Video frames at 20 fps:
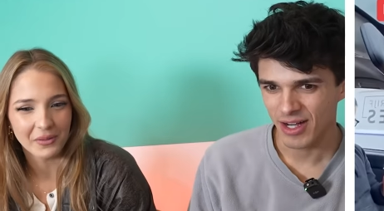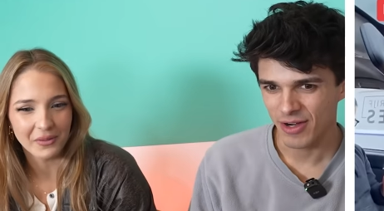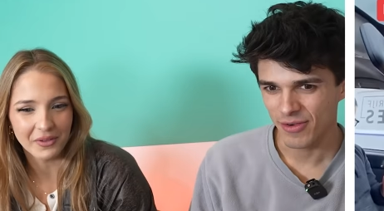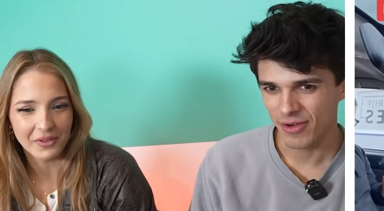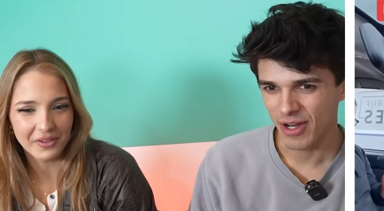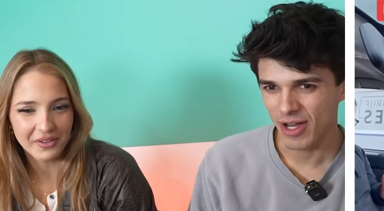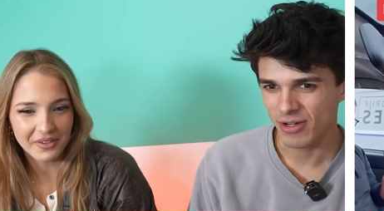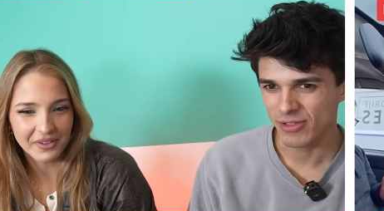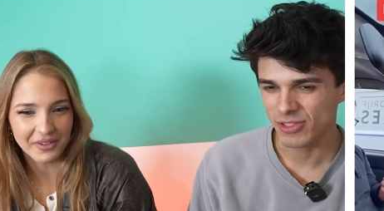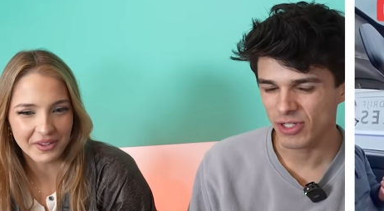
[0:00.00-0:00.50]
Speaker 1: oh
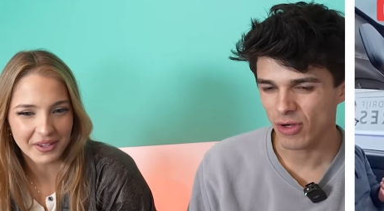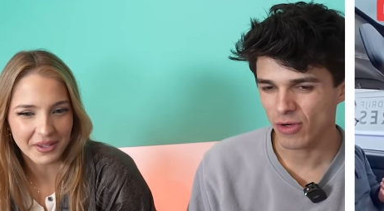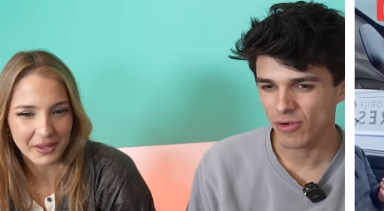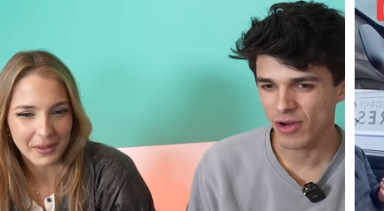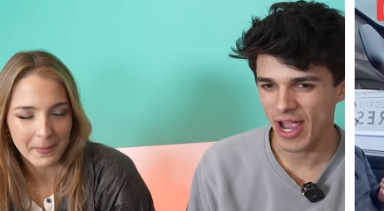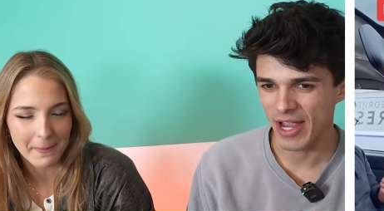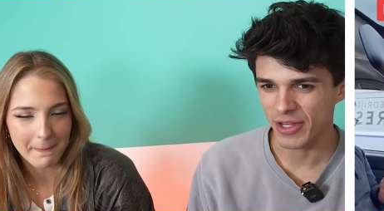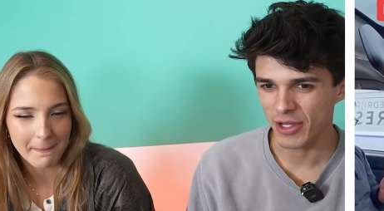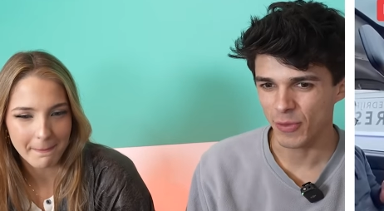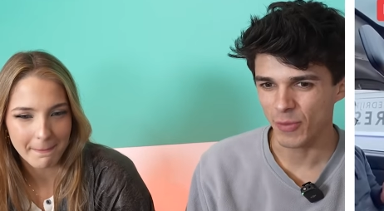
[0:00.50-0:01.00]
no, don't
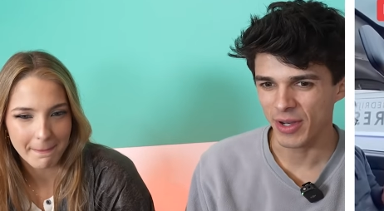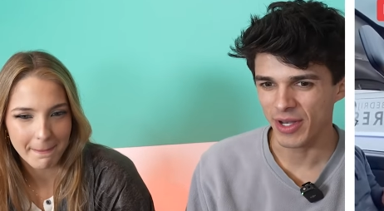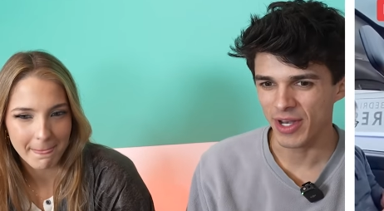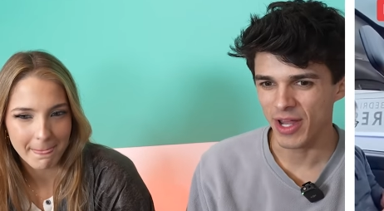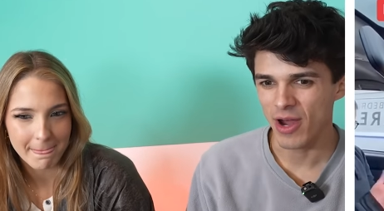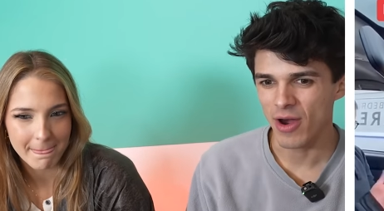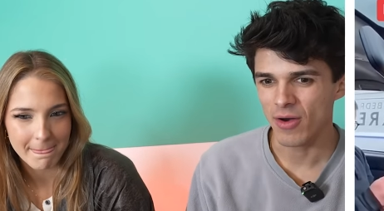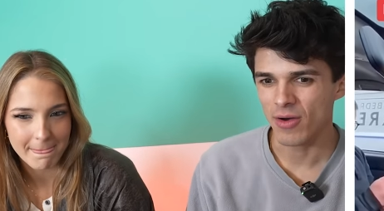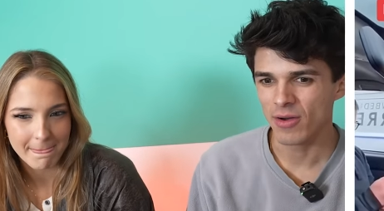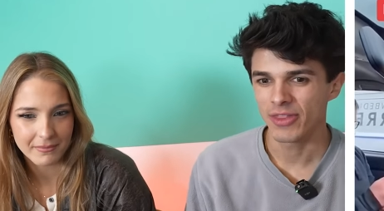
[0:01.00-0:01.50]
crack your
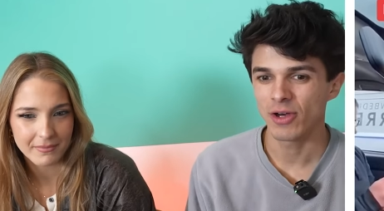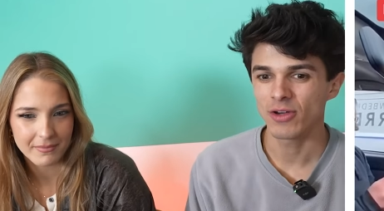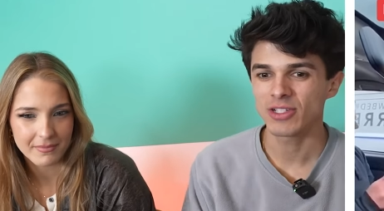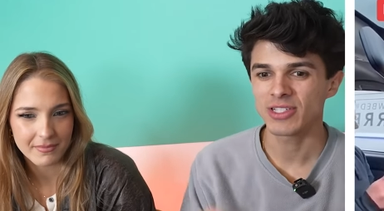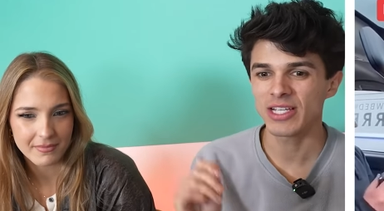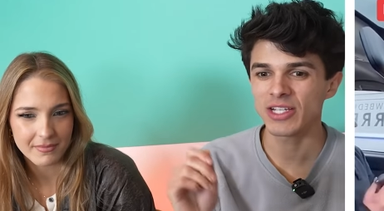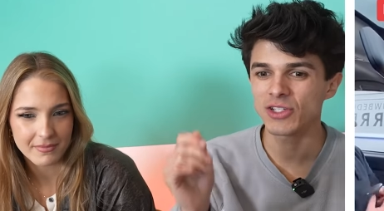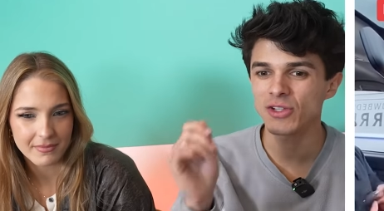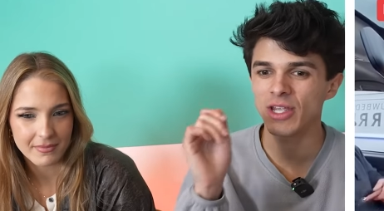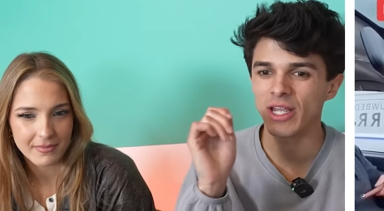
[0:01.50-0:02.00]
window. Those
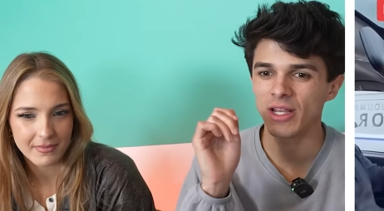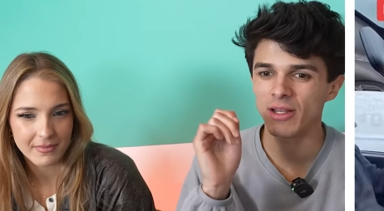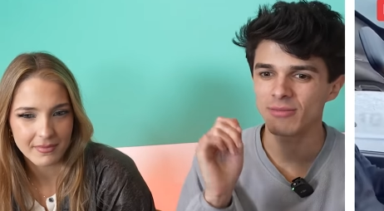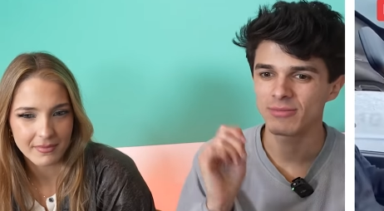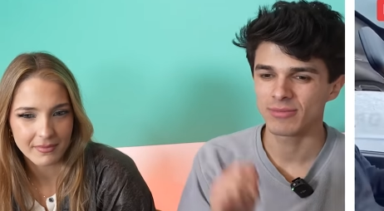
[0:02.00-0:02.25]
things you can,